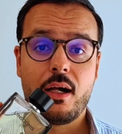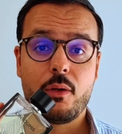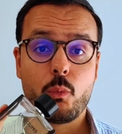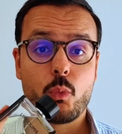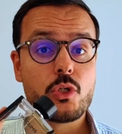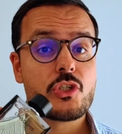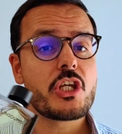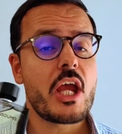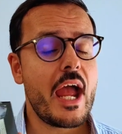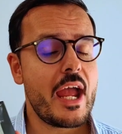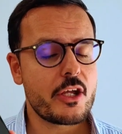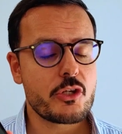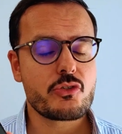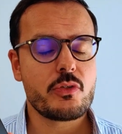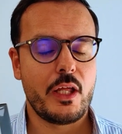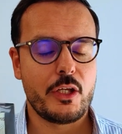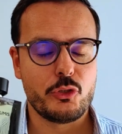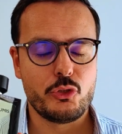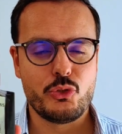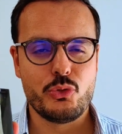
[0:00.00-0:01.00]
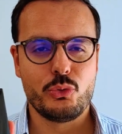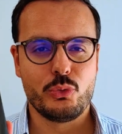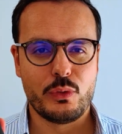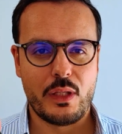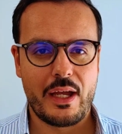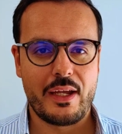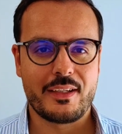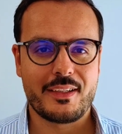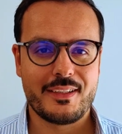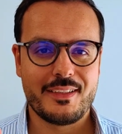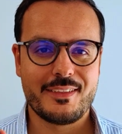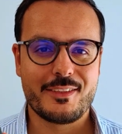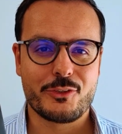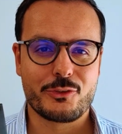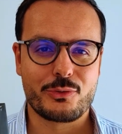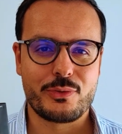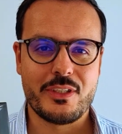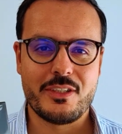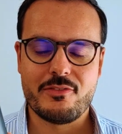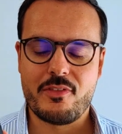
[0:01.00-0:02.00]
which actually I do like
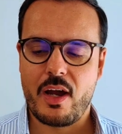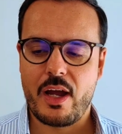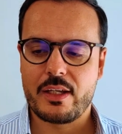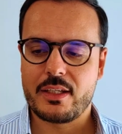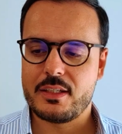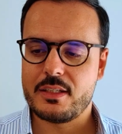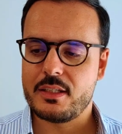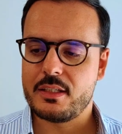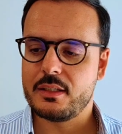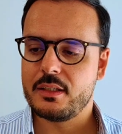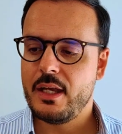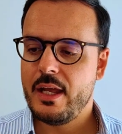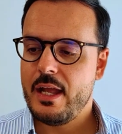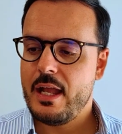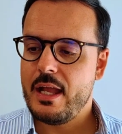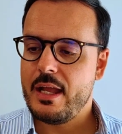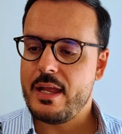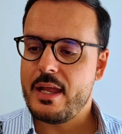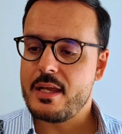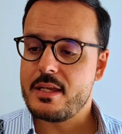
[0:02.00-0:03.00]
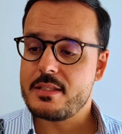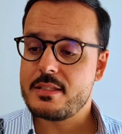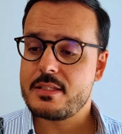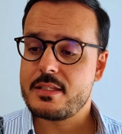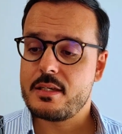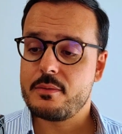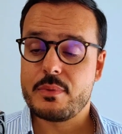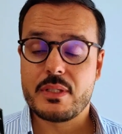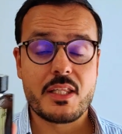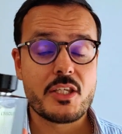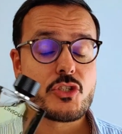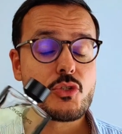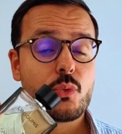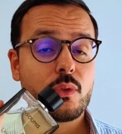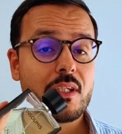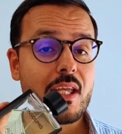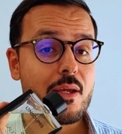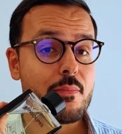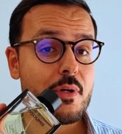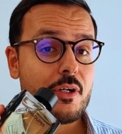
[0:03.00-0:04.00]
Creed Viking, and but this
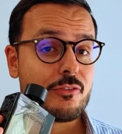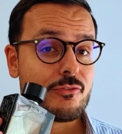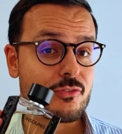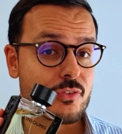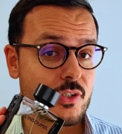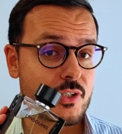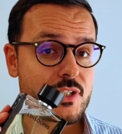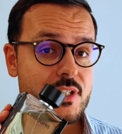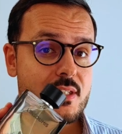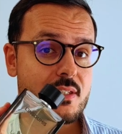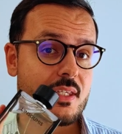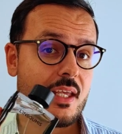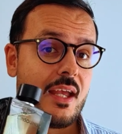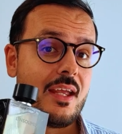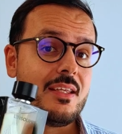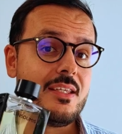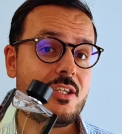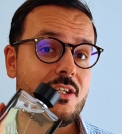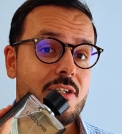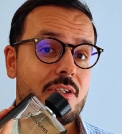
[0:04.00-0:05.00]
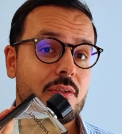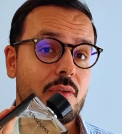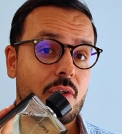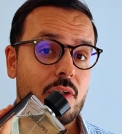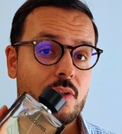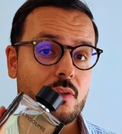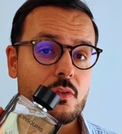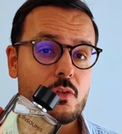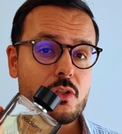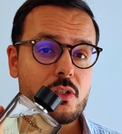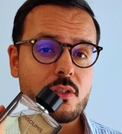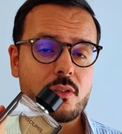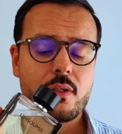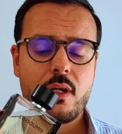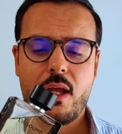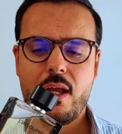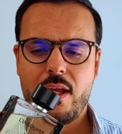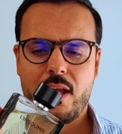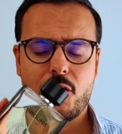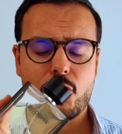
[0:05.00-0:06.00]
one came out first a year
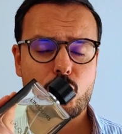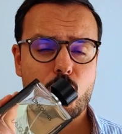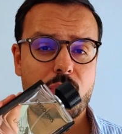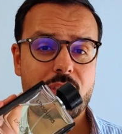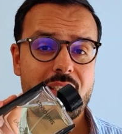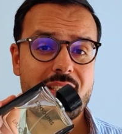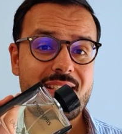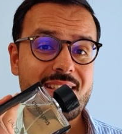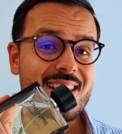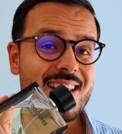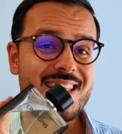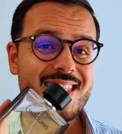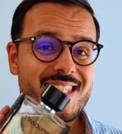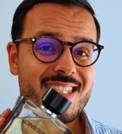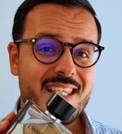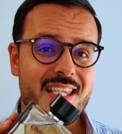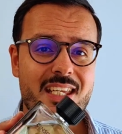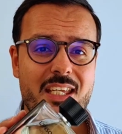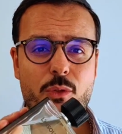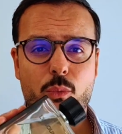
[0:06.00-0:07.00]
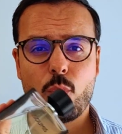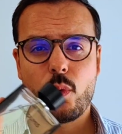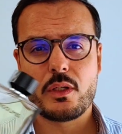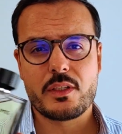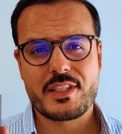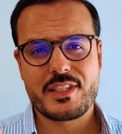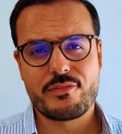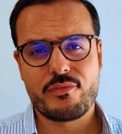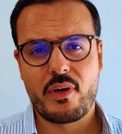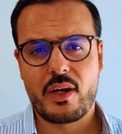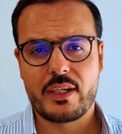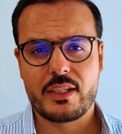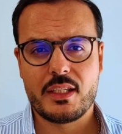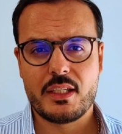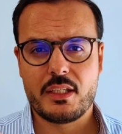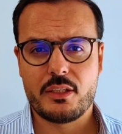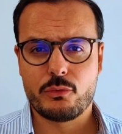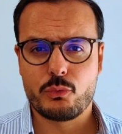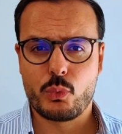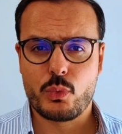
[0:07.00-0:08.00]
earlier in 2016, whilst
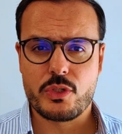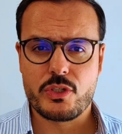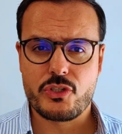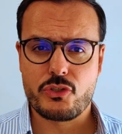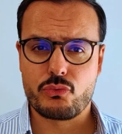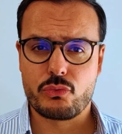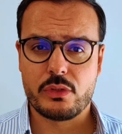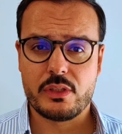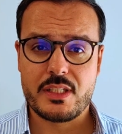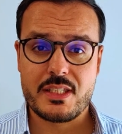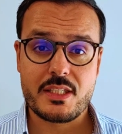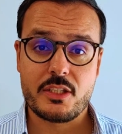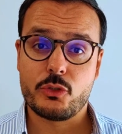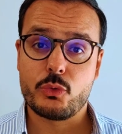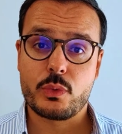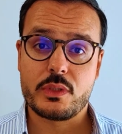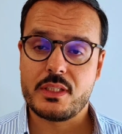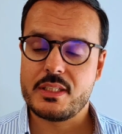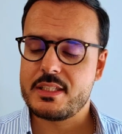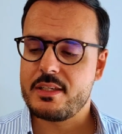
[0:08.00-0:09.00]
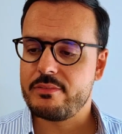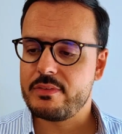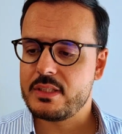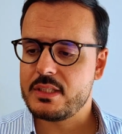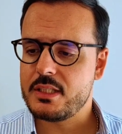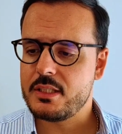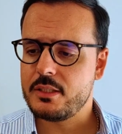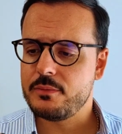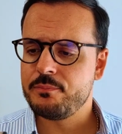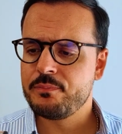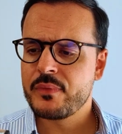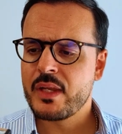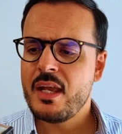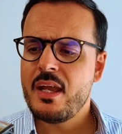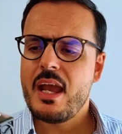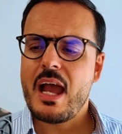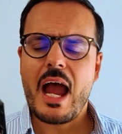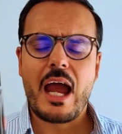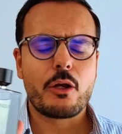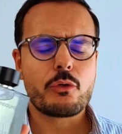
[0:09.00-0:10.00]
Viking was released in 2017.
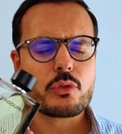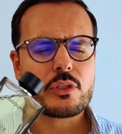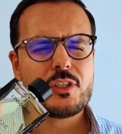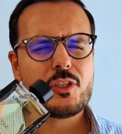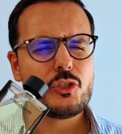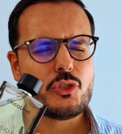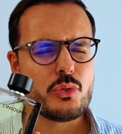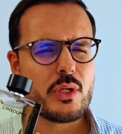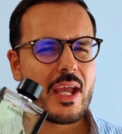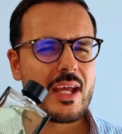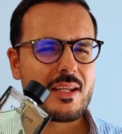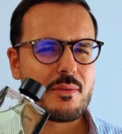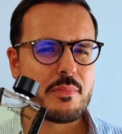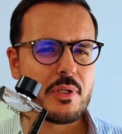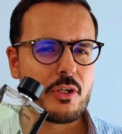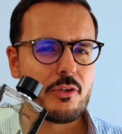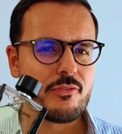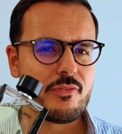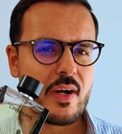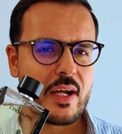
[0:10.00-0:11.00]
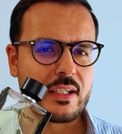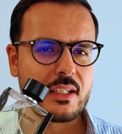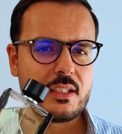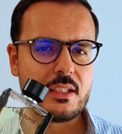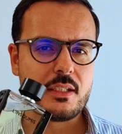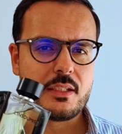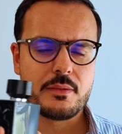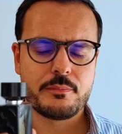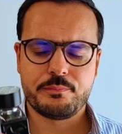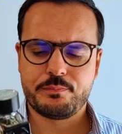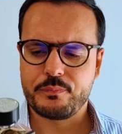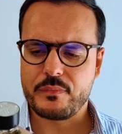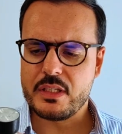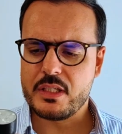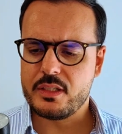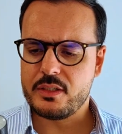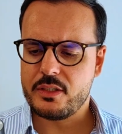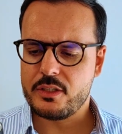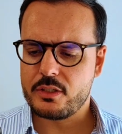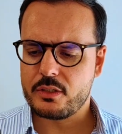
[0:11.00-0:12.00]
I really do get a bit of Viking
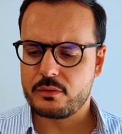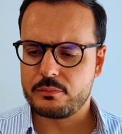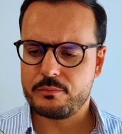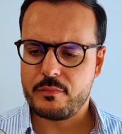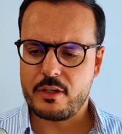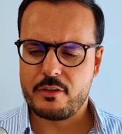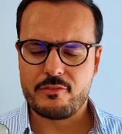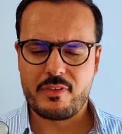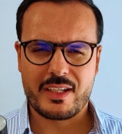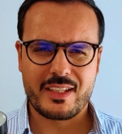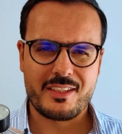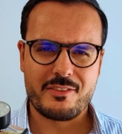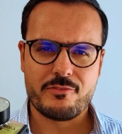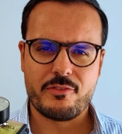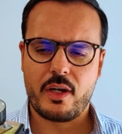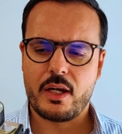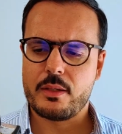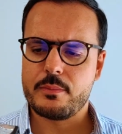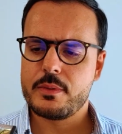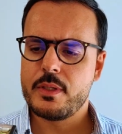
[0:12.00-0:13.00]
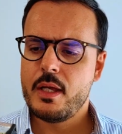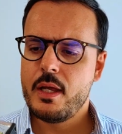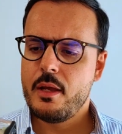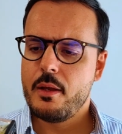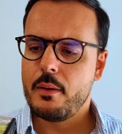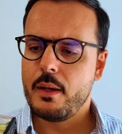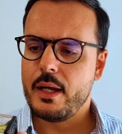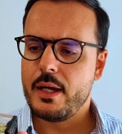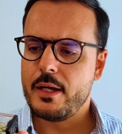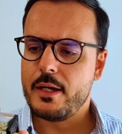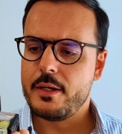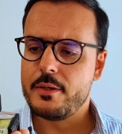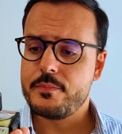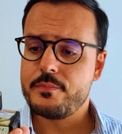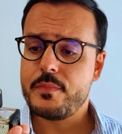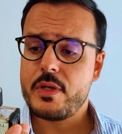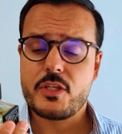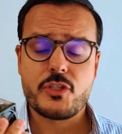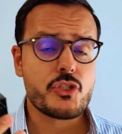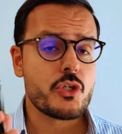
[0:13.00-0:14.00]
in here, a Viking vibe.
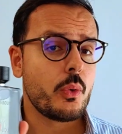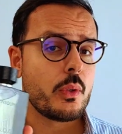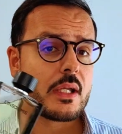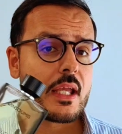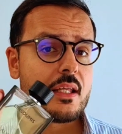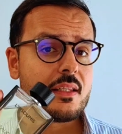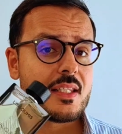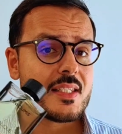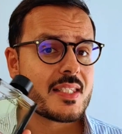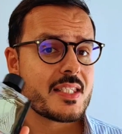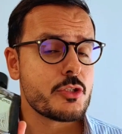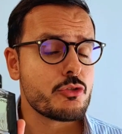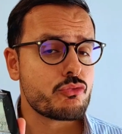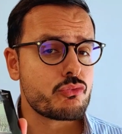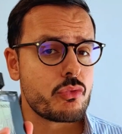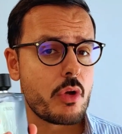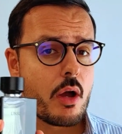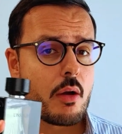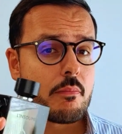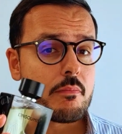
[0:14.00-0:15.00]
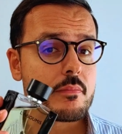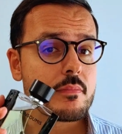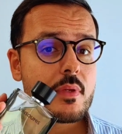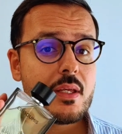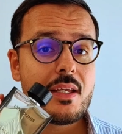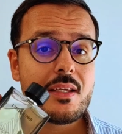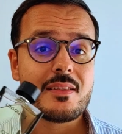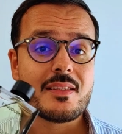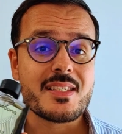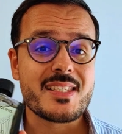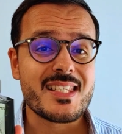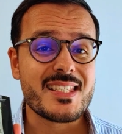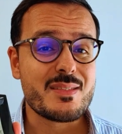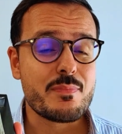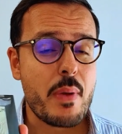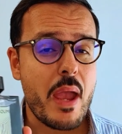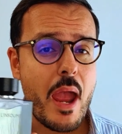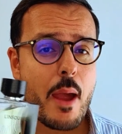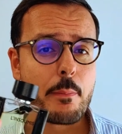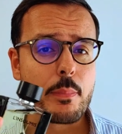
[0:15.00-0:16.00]
And so again, this is rum, this is
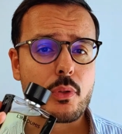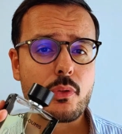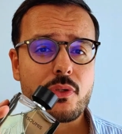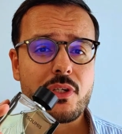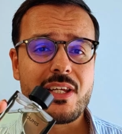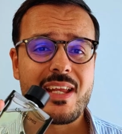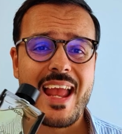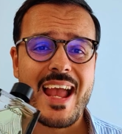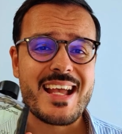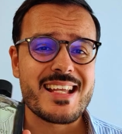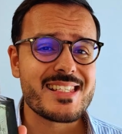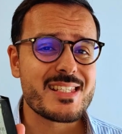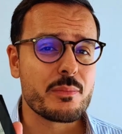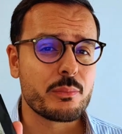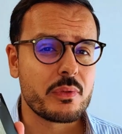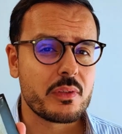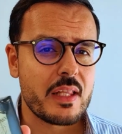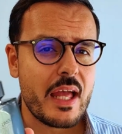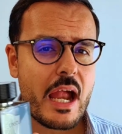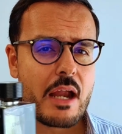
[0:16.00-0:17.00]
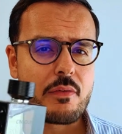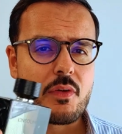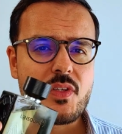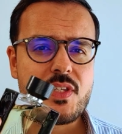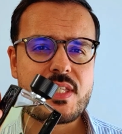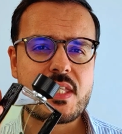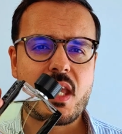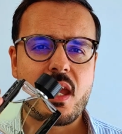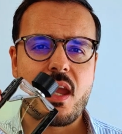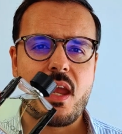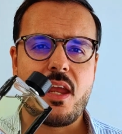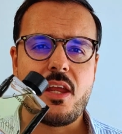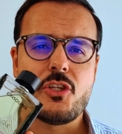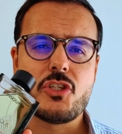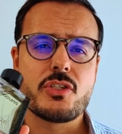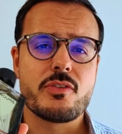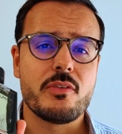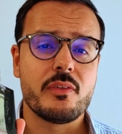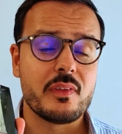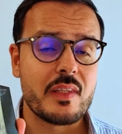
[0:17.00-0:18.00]
peppery, has some clary
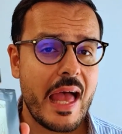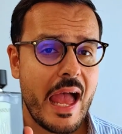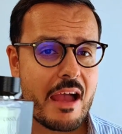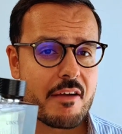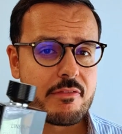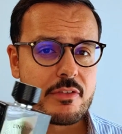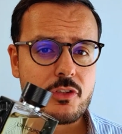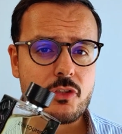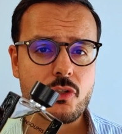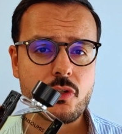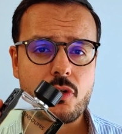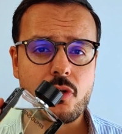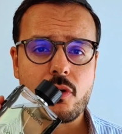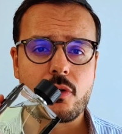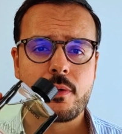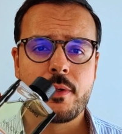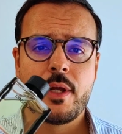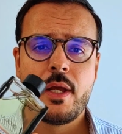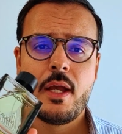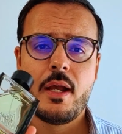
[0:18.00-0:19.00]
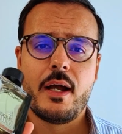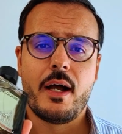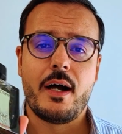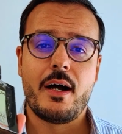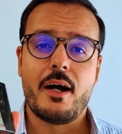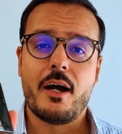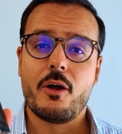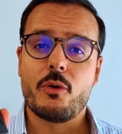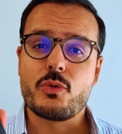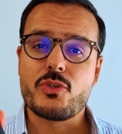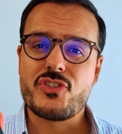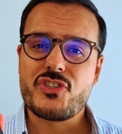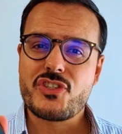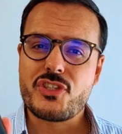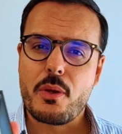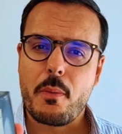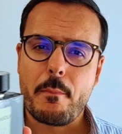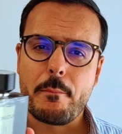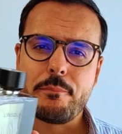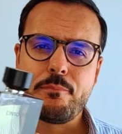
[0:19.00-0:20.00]
sage, lavender, with
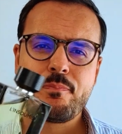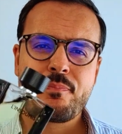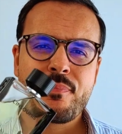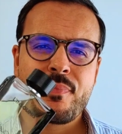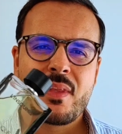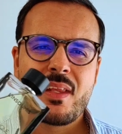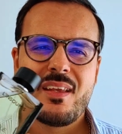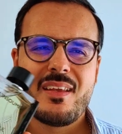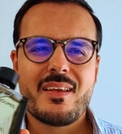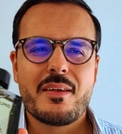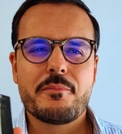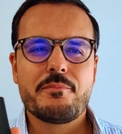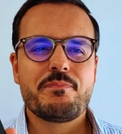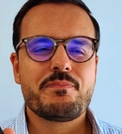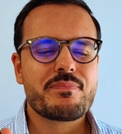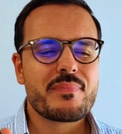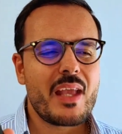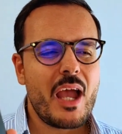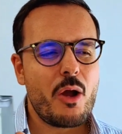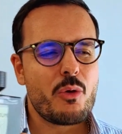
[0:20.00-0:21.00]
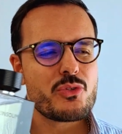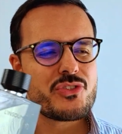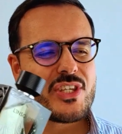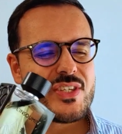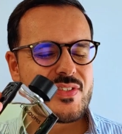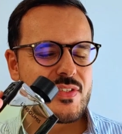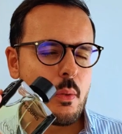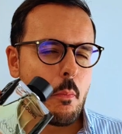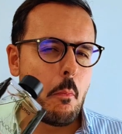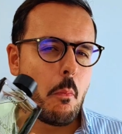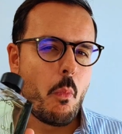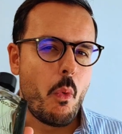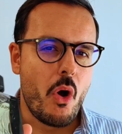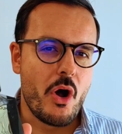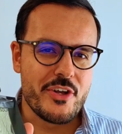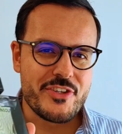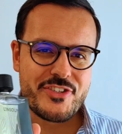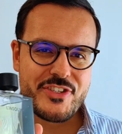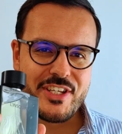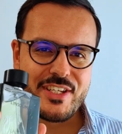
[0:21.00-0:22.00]
some, I would say, some
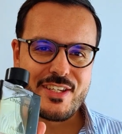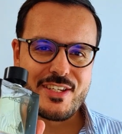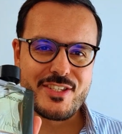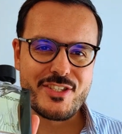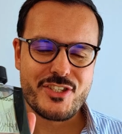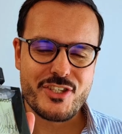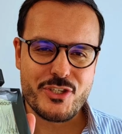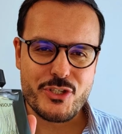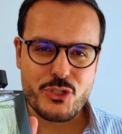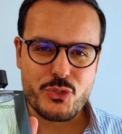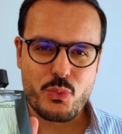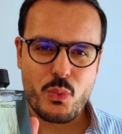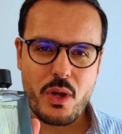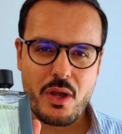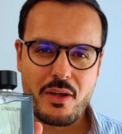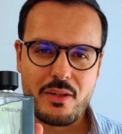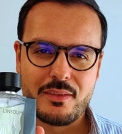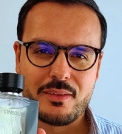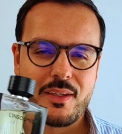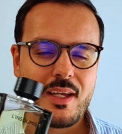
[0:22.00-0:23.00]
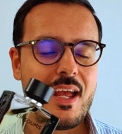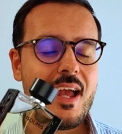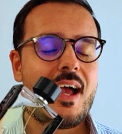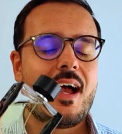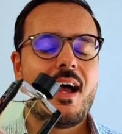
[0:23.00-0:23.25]
mossiness as well.